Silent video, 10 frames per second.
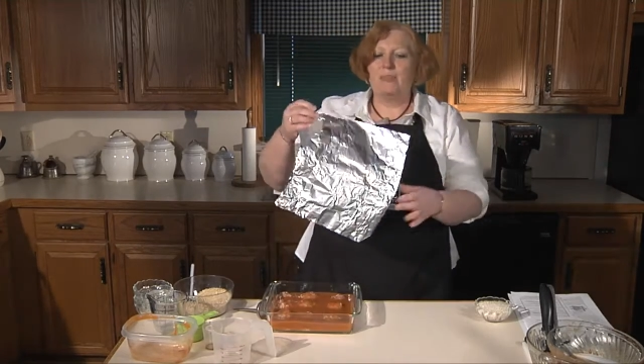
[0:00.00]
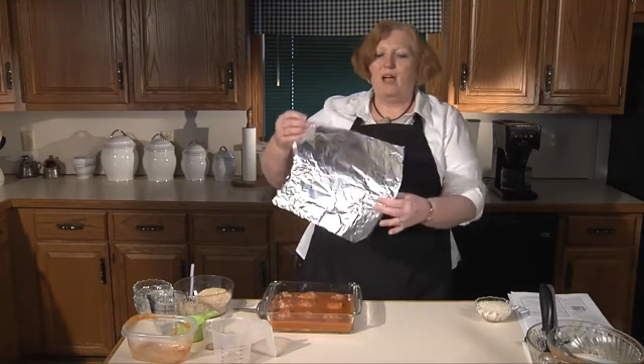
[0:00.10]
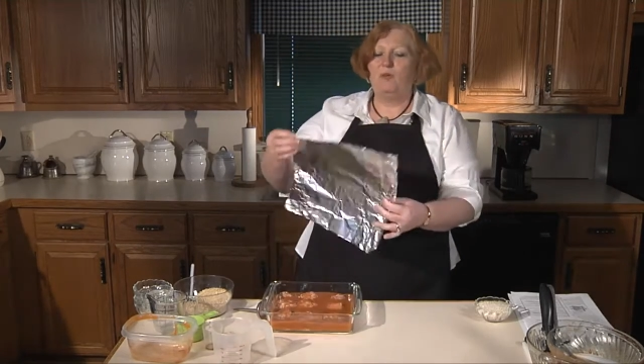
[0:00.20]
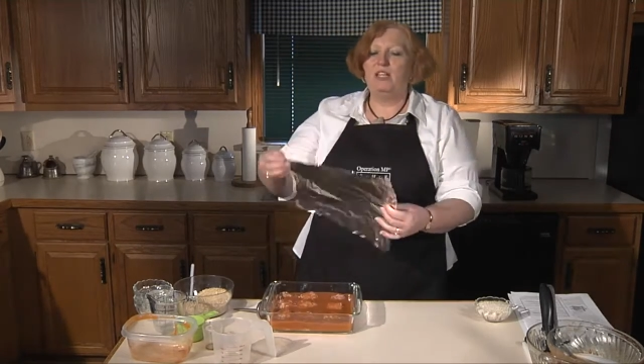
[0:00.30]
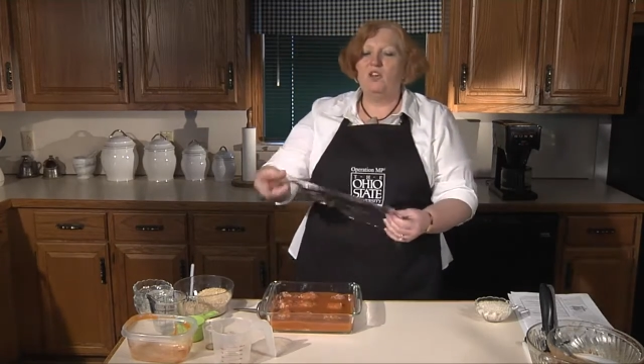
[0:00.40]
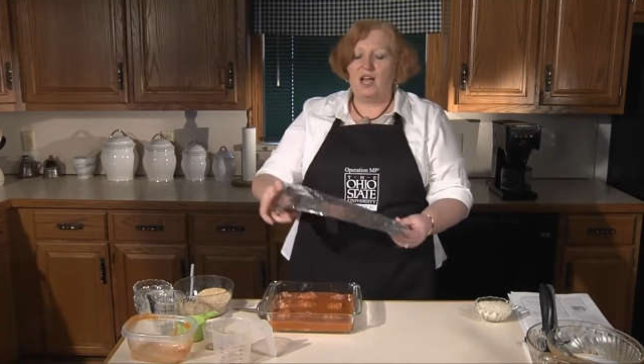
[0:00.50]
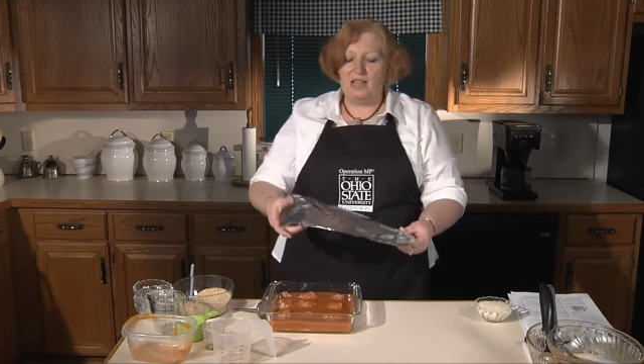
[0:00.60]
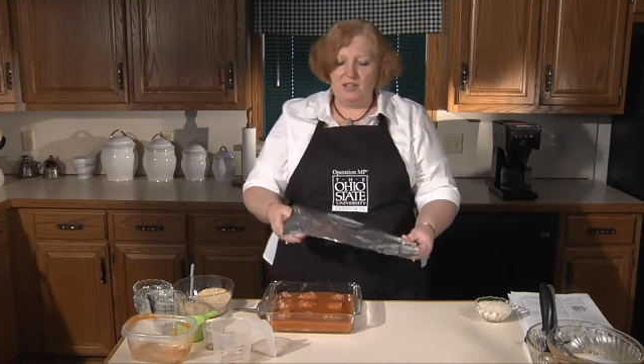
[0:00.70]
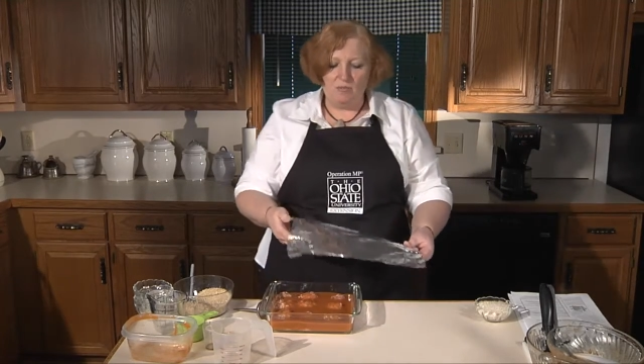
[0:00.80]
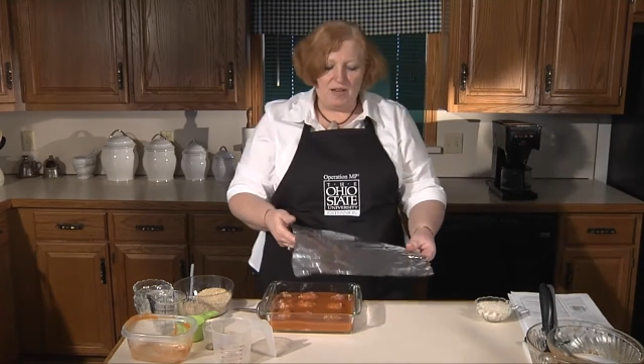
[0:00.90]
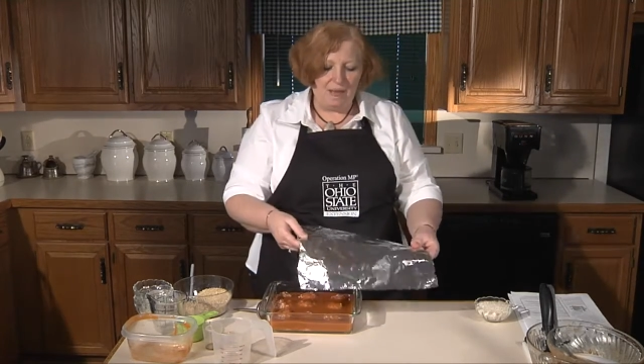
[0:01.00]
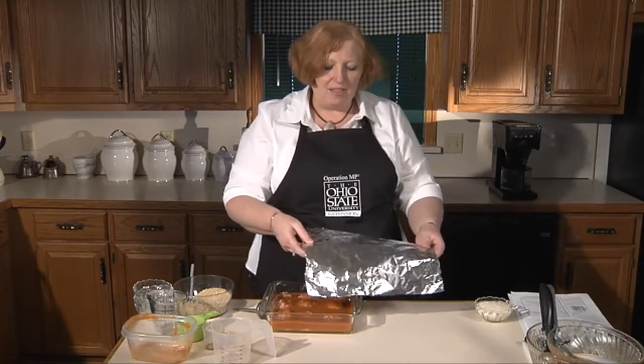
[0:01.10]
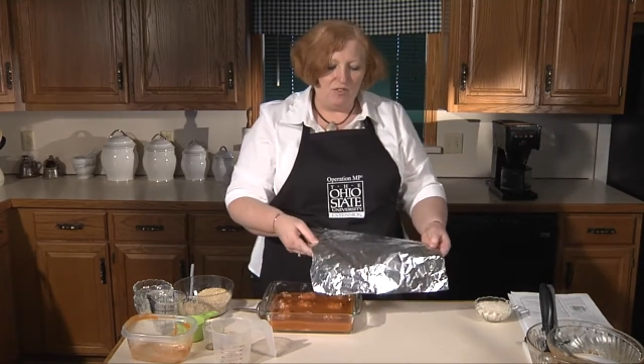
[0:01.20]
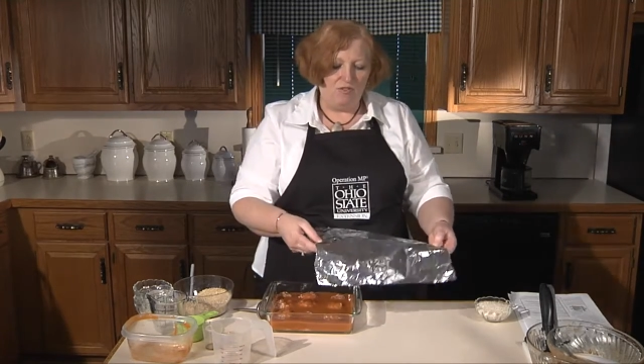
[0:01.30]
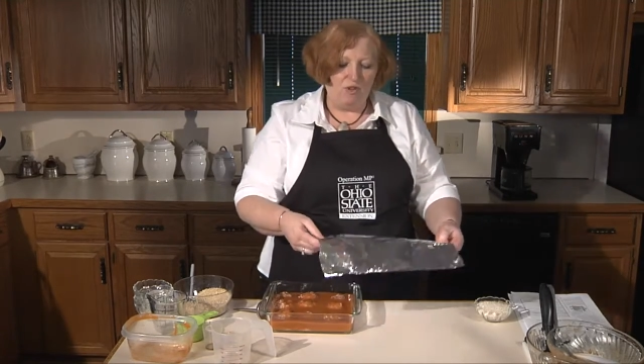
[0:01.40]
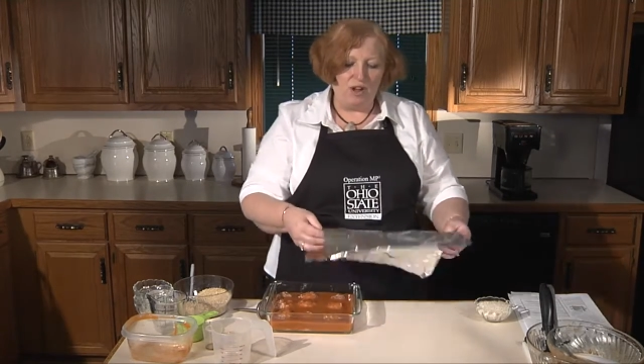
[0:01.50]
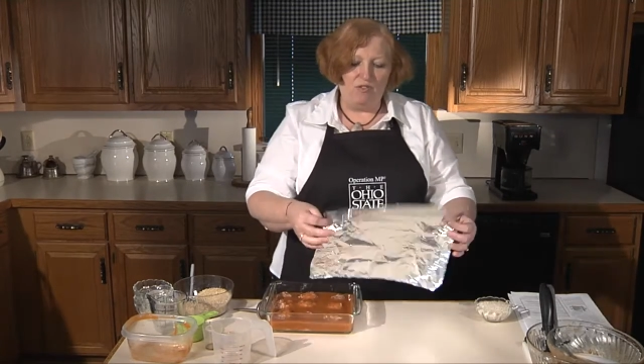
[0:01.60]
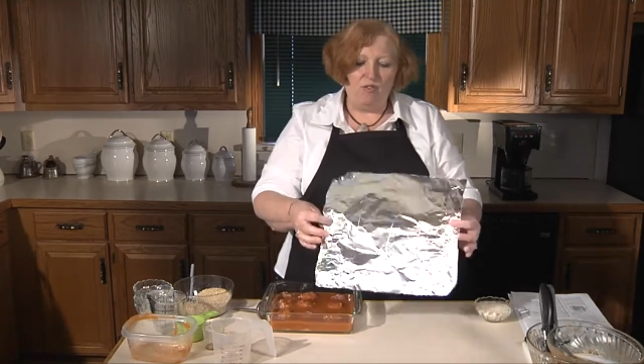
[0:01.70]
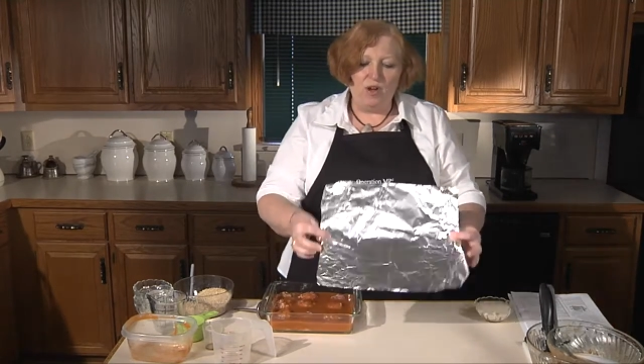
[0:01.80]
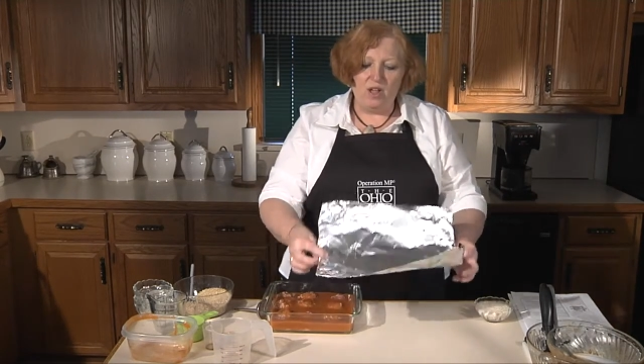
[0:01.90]
I want to talk a little bit about the foil.
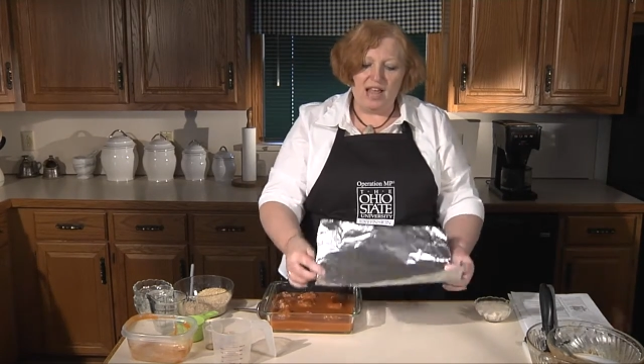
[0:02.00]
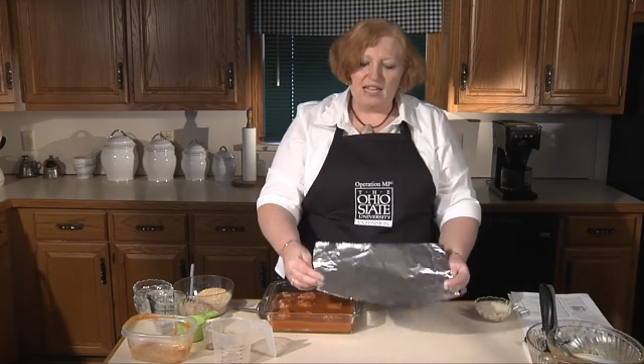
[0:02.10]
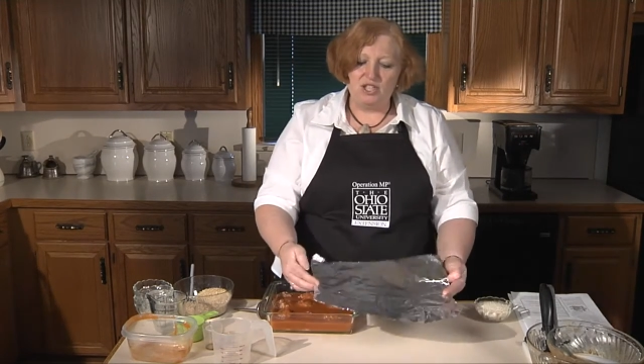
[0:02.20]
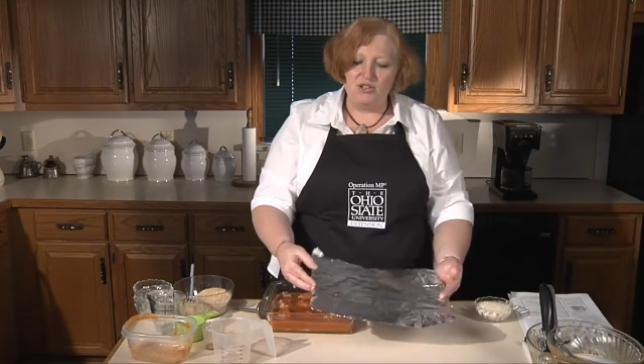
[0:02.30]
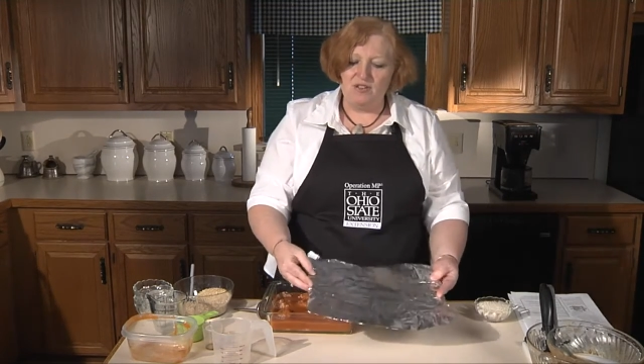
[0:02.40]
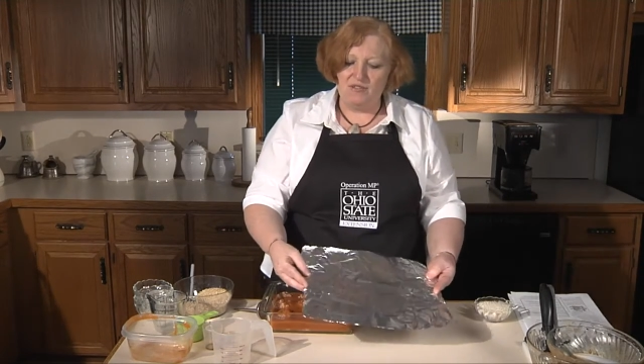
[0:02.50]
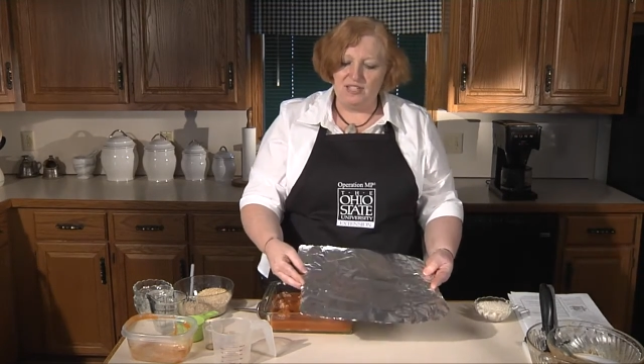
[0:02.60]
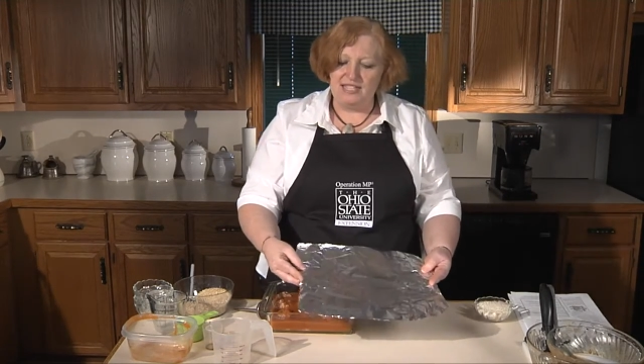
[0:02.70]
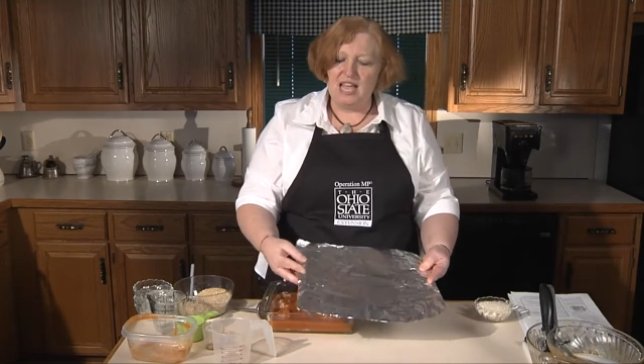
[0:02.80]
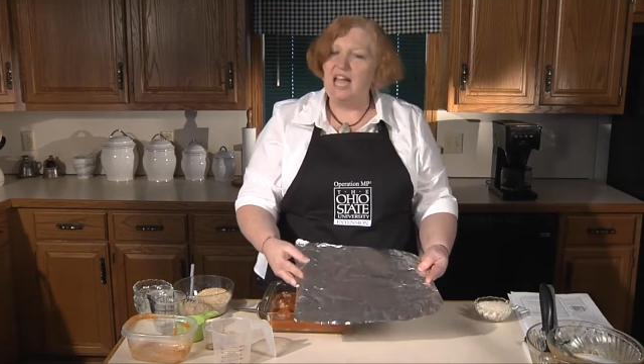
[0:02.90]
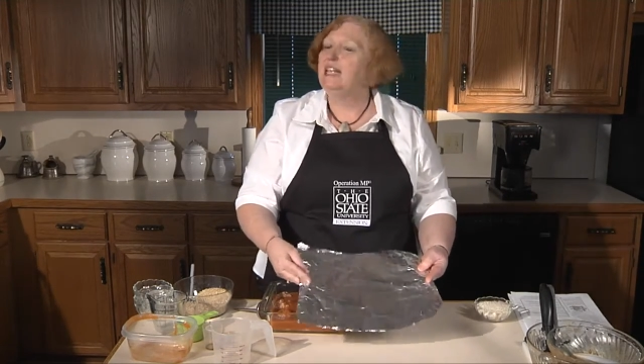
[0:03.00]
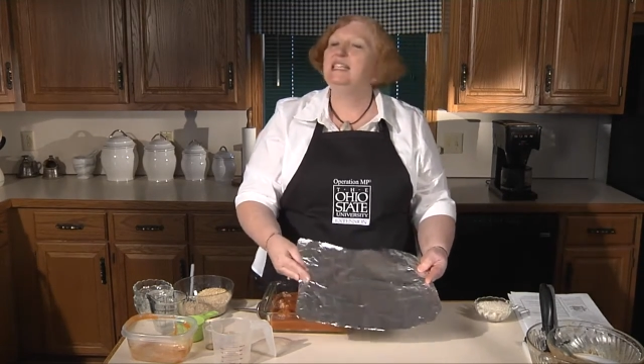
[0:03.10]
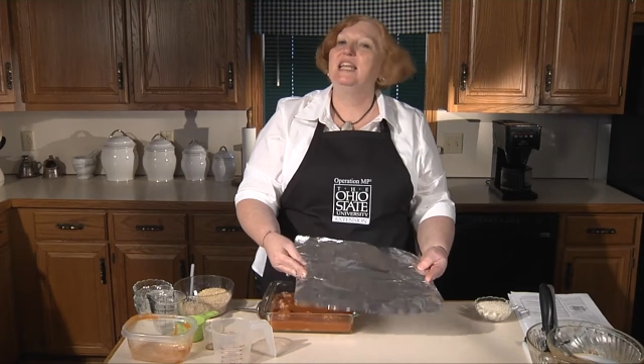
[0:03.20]
Foil has 2 different sides.